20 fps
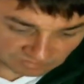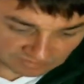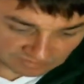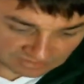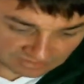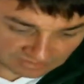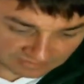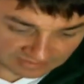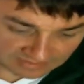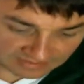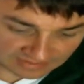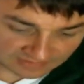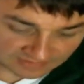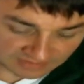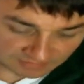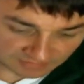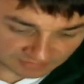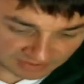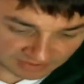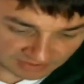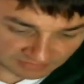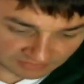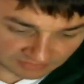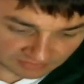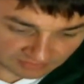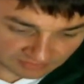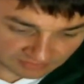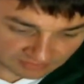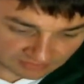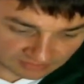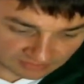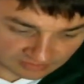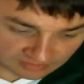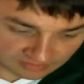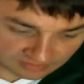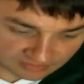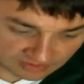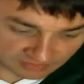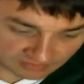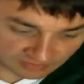that can then be
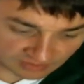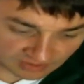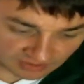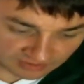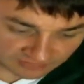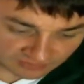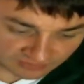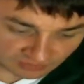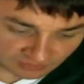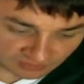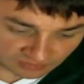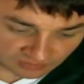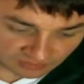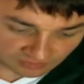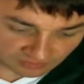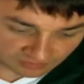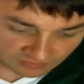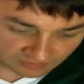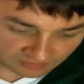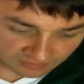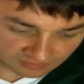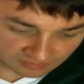generalized to adults.